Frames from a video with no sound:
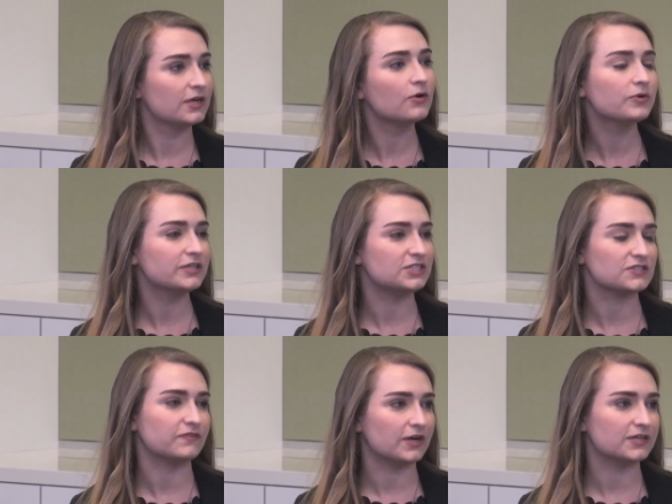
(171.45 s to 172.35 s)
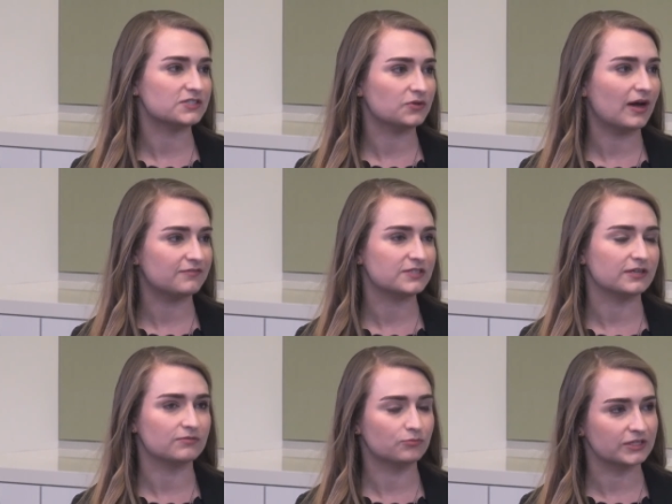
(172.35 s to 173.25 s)
It really just varies. So you have
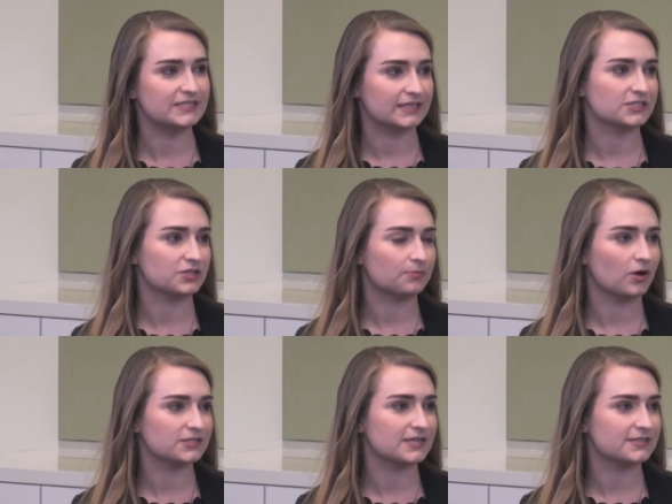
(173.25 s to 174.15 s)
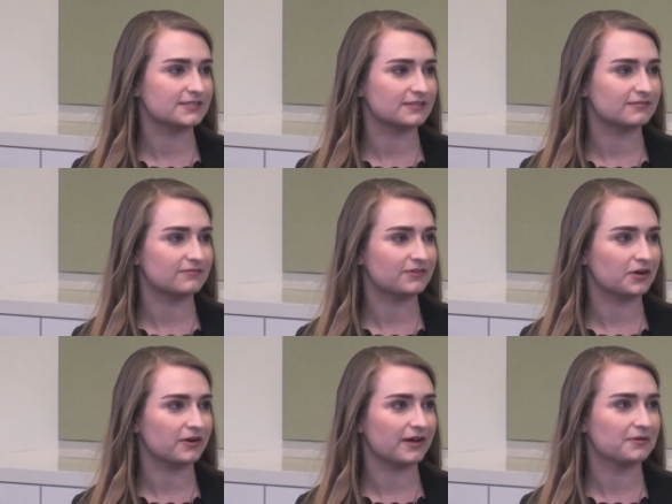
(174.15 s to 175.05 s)
to really dig into the process and
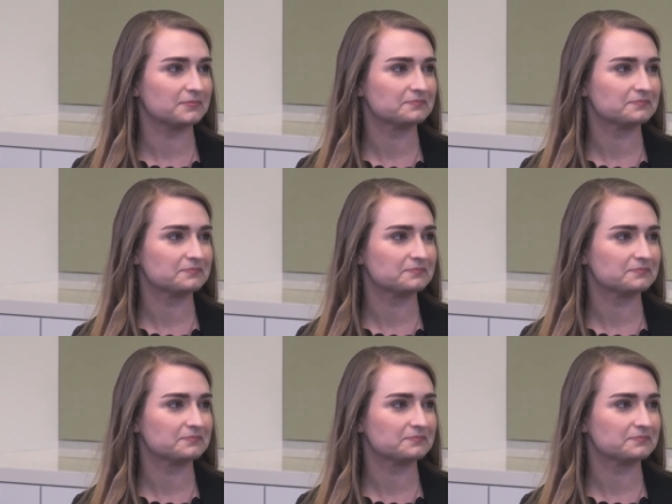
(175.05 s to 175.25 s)
figure it out.